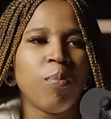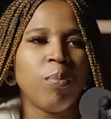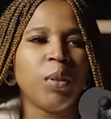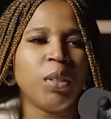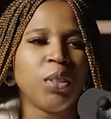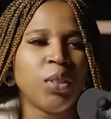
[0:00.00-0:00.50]

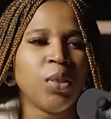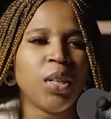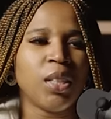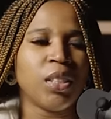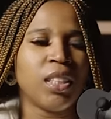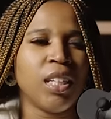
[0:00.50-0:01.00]
But you do
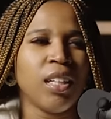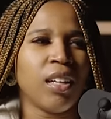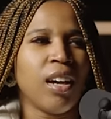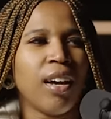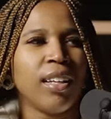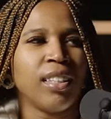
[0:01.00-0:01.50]
understand that
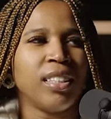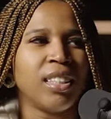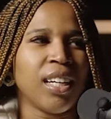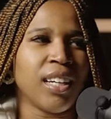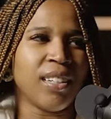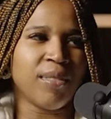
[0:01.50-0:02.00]
college is
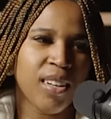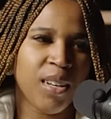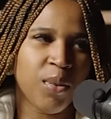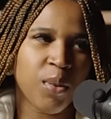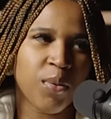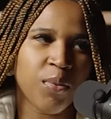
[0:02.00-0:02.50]
like
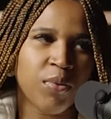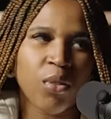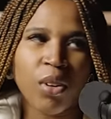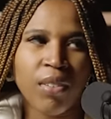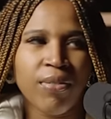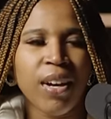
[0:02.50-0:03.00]
anywhere from
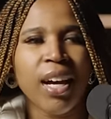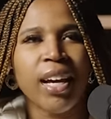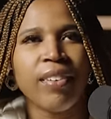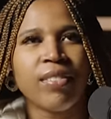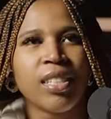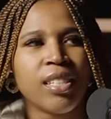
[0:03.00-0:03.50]

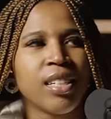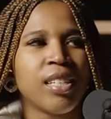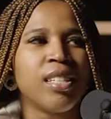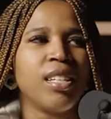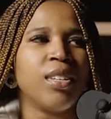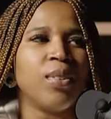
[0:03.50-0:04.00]
45 to 60 to